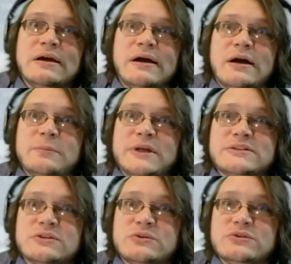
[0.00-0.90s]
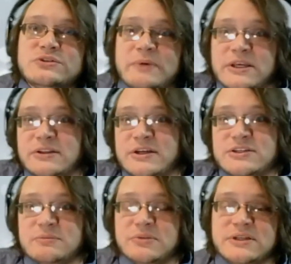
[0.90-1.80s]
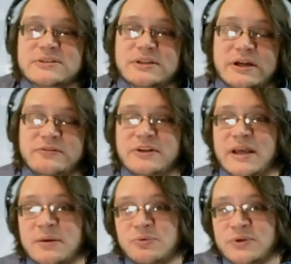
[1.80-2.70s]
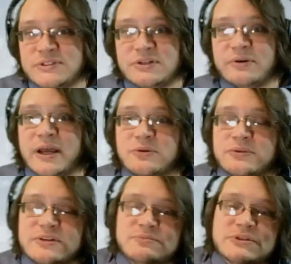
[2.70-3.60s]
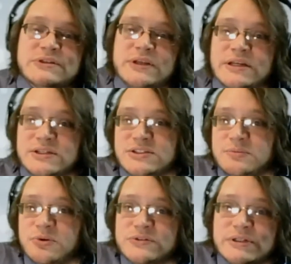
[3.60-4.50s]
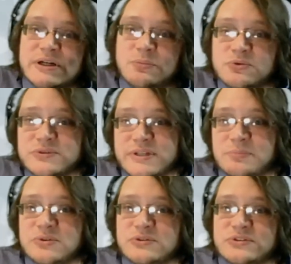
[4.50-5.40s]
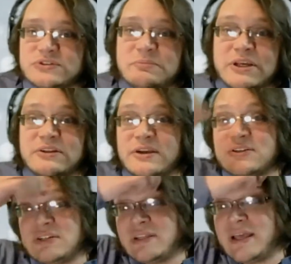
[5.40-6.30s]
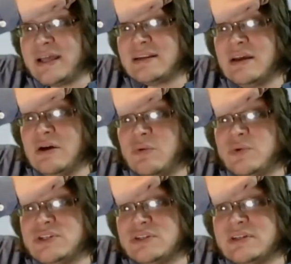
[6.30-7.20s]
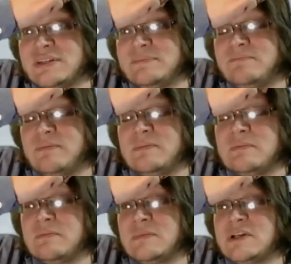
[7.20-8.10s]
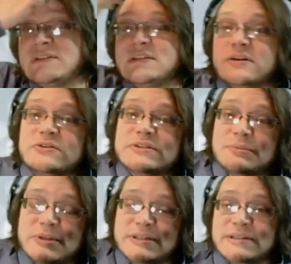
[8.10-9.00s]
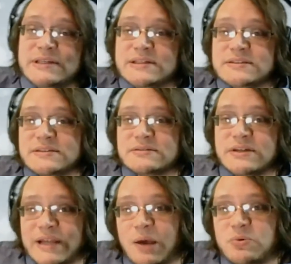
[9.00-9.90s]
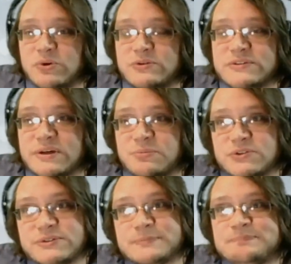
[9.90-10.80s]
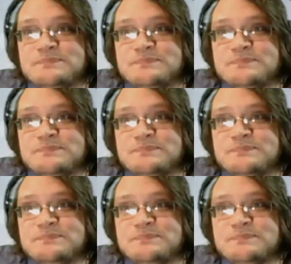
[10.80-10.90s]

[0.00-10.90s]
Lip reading: And so there's speculation, because a lot of cannabinoids interact with these miscellaneous G protein coupled receptors, there's speculation that we should consider some of these things cannabinoid receptors.